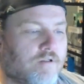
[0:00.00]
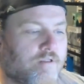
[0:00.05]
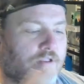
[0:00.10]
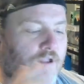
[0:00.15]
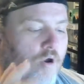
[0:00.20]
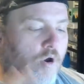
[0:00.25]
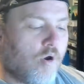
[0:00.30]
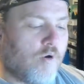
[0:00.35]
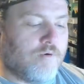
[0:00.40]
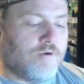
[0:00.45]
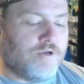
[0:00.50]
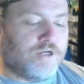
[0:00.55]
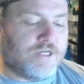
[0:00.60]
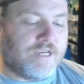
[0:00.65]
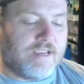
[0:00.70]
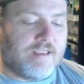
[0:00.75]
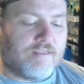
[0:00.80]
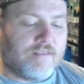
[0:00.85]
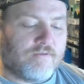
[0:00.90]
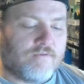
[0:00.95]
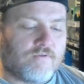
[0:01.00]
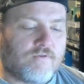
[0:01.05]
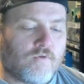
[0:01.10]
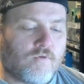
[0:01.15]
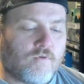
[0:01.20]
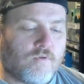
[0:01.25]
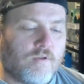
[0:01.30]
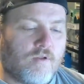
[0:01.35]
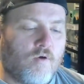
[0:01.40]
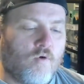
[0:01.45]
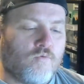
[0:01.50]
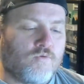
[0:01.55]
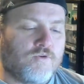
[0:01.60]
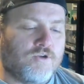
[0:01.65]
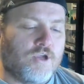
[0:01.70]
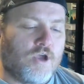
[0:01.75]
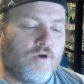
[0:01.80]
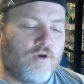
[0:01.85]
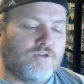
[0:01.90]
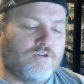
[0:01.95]
you know,
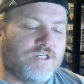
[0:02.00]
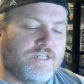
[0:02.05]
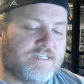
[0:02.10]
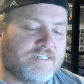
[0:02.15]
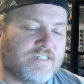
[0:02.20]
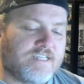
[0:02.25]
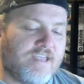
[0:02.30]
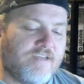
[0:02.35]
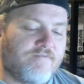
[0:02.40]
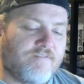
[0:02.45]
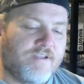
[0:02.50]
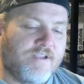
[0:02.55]
OG stuff,